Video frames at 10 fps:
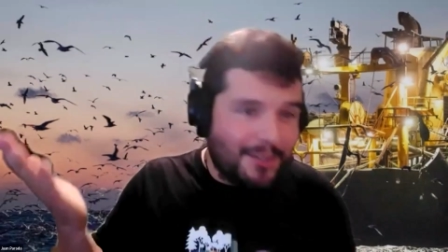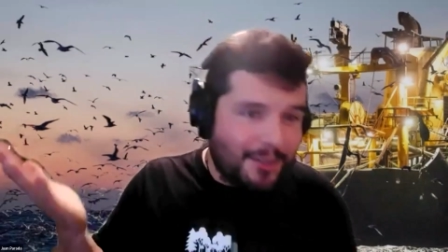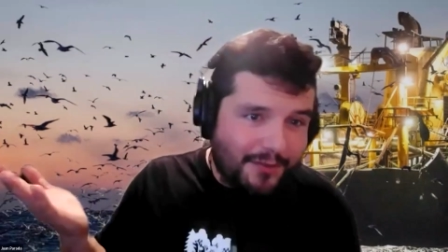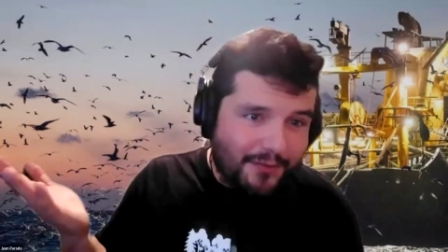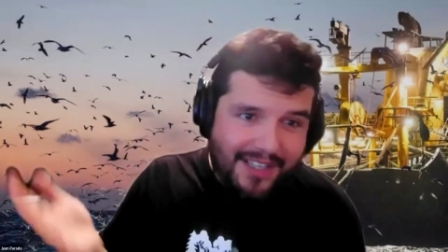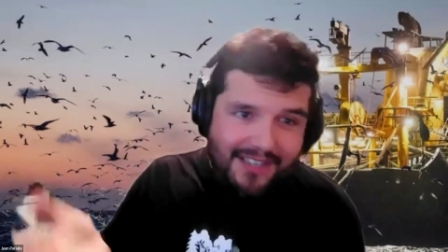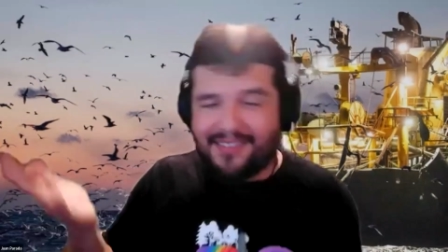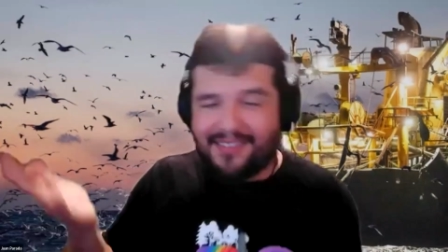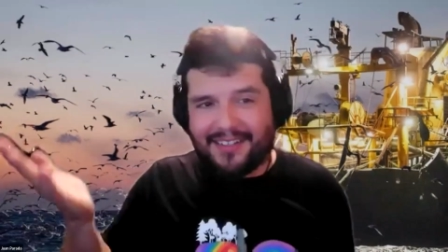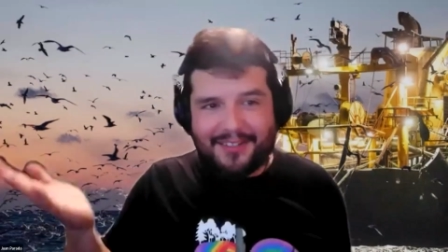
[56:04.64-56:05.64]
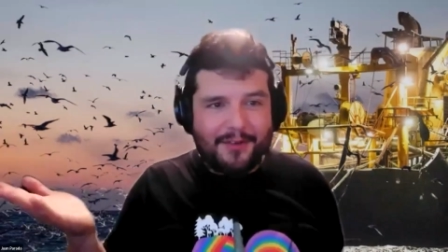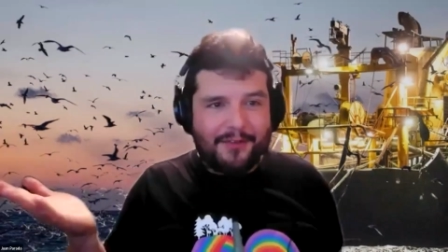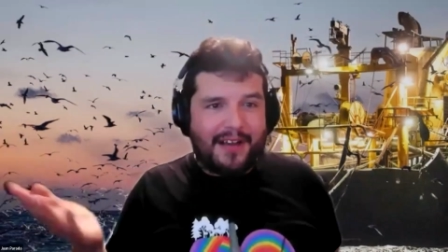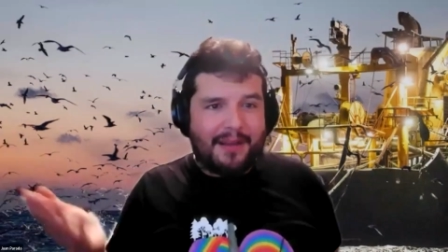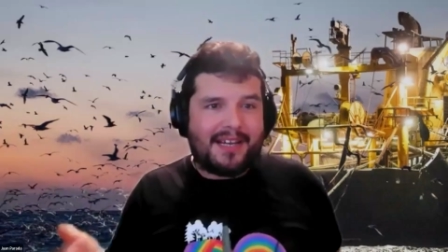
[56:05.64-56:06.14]
tell your friends, tell your
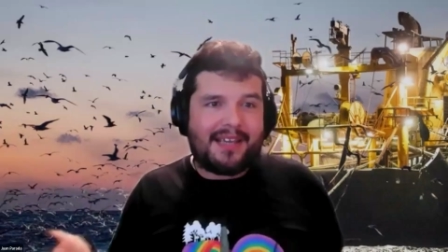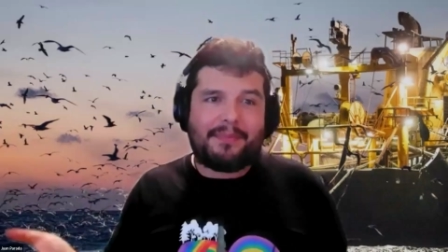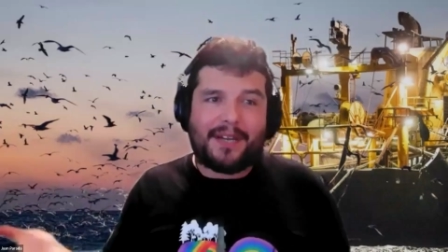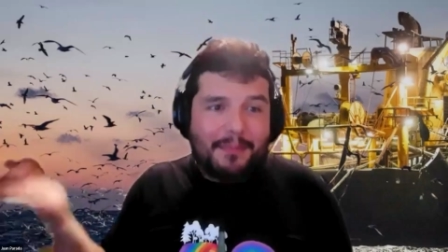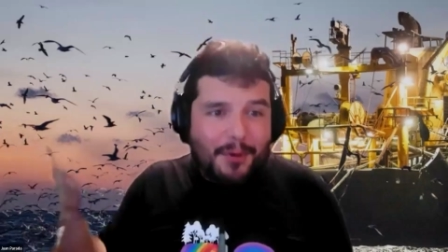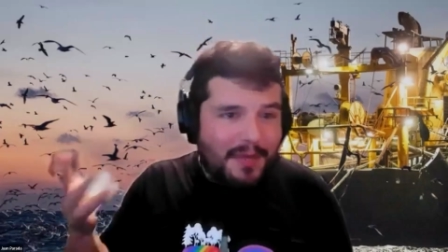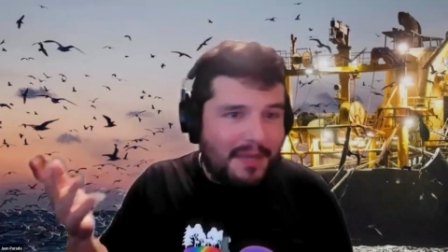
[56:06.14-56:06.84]
family, bring more